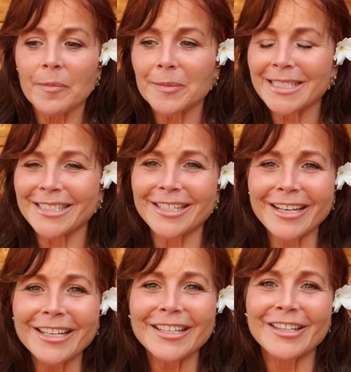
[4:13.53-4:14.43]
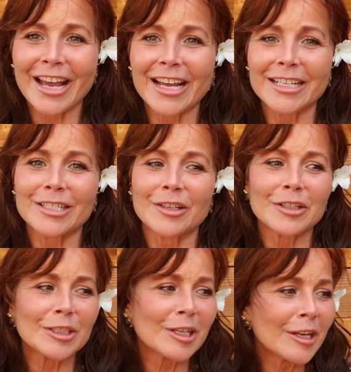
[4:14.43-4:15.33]
study
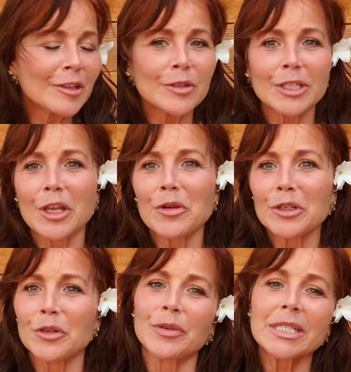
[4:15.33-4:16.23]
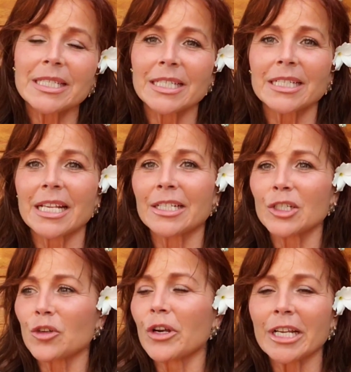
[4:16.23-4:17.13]
those characteristics and
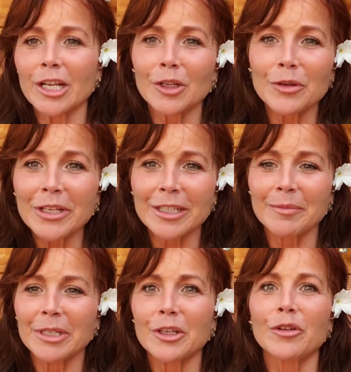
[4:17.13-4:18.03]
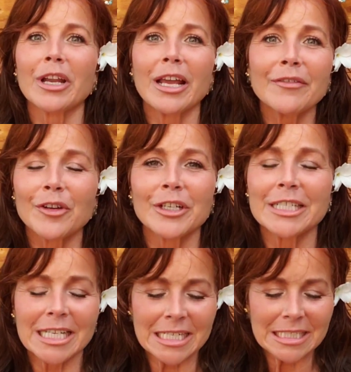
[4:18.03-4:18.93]
start including them in your life on a
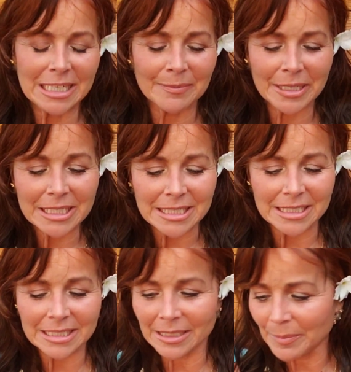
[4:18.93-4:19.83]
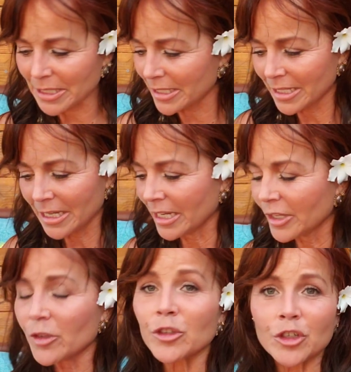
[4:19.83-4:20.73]
day-to-day basis. I mean,
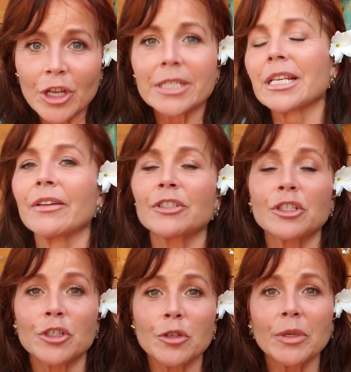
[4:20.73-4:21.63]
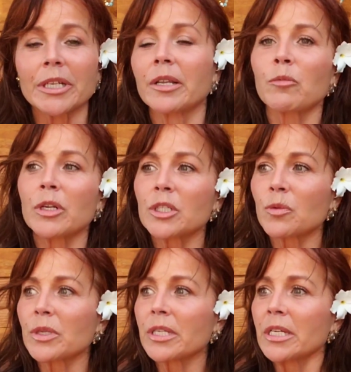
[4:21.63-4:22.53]
you just have to do it. And once
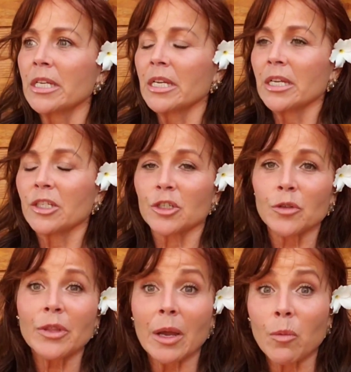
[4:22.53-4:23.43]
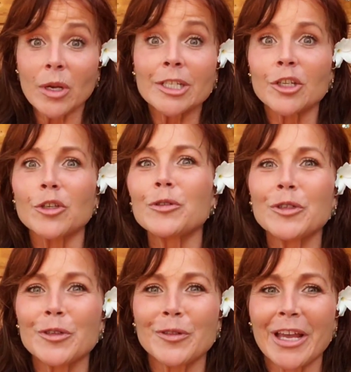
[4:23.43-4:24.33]
you do
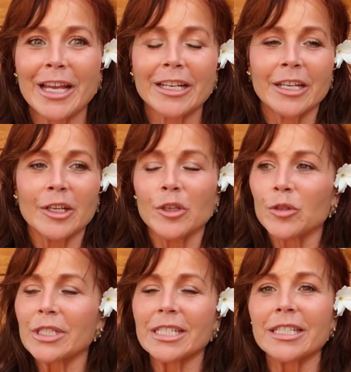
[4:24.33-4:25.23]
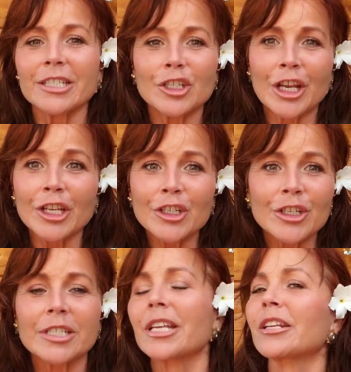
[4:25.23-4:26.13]
that, you'll see the
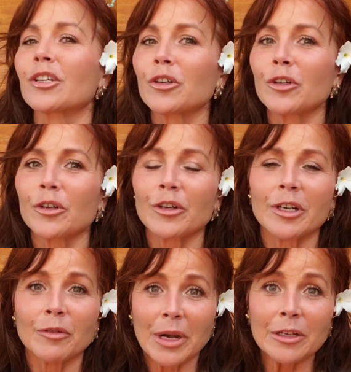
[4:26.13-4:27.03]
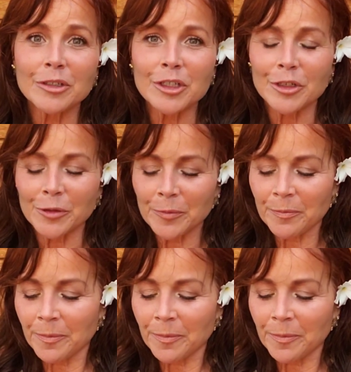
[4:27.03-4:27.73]
changes that occur around you.